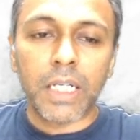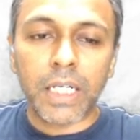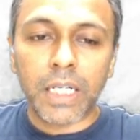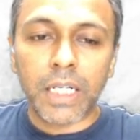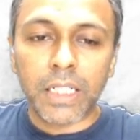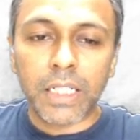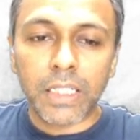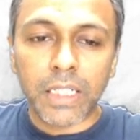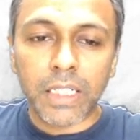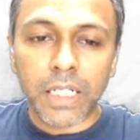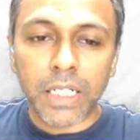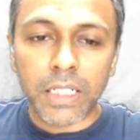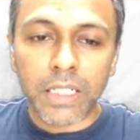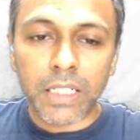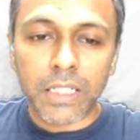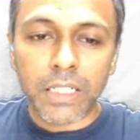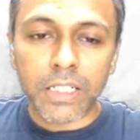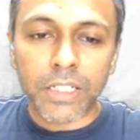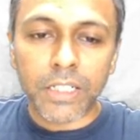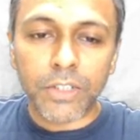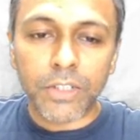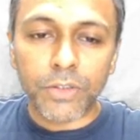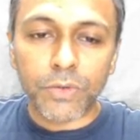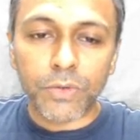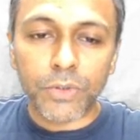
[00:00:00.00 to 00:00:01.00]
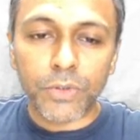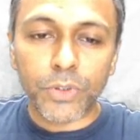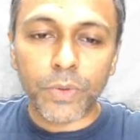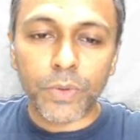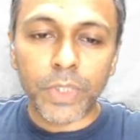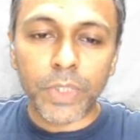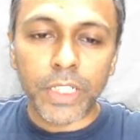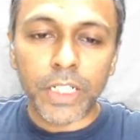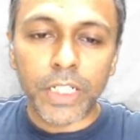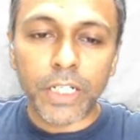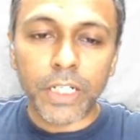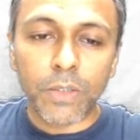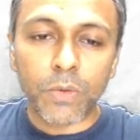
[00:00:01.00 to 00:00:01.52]
and that is
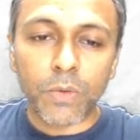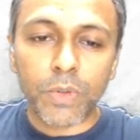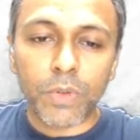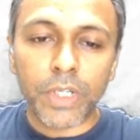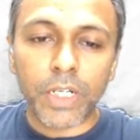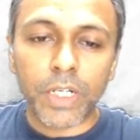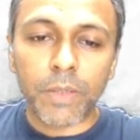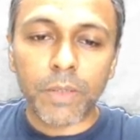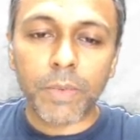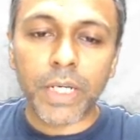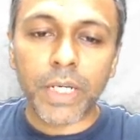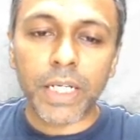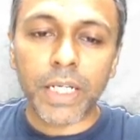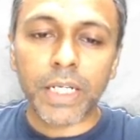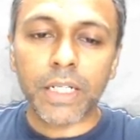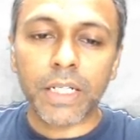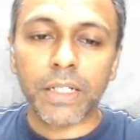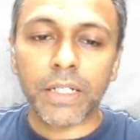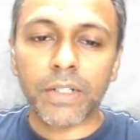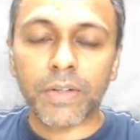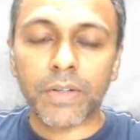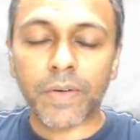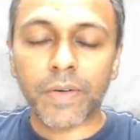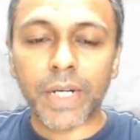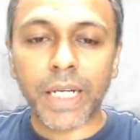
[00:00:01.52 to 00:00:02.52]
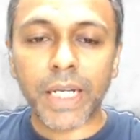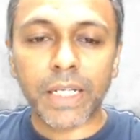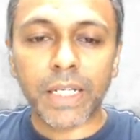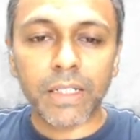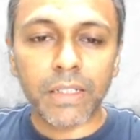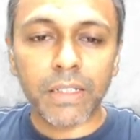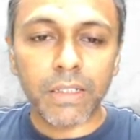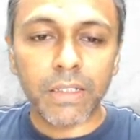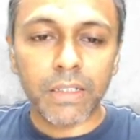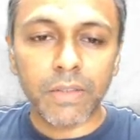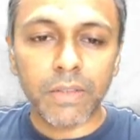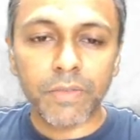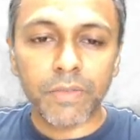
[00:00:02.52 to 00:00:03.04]
usually denoted by a
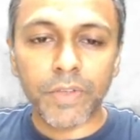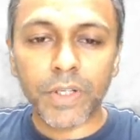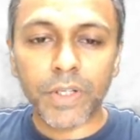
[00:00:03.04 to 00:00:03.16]
triangle.